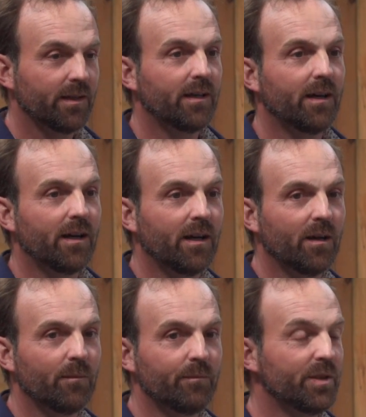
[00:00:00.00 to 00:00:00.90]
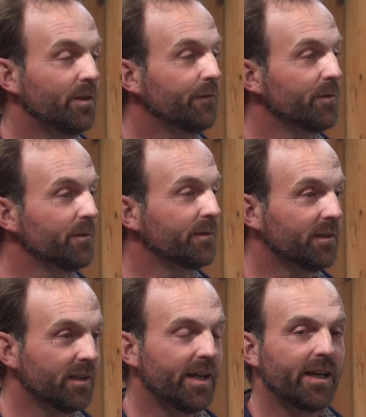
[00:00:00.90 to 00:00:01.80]
beautiful
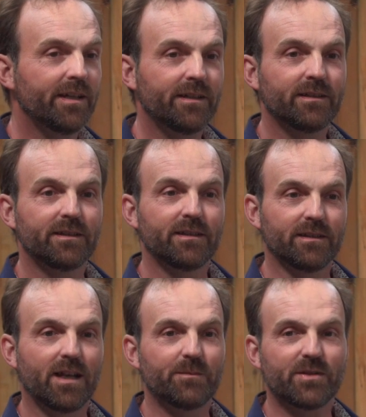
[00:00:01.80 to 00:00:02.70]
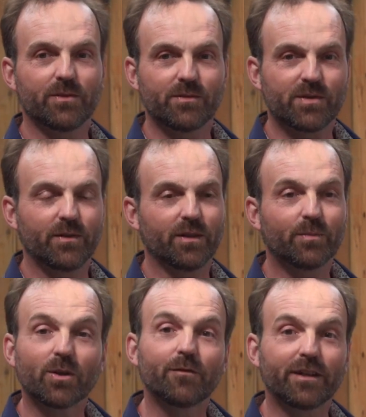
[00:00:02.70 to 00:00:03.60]
clay limestone soil,
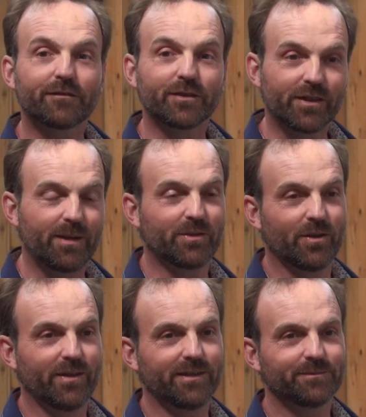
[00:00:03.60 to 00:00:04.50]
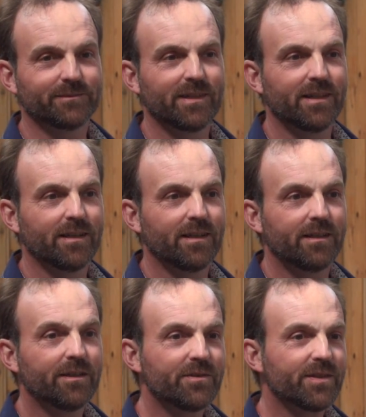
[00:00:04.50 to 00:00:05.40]
perfect for grape growing.
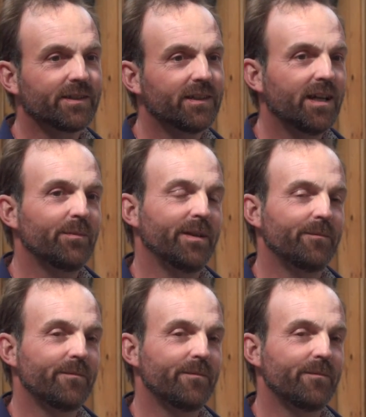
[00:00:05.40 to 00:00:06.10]
Then there's the climate.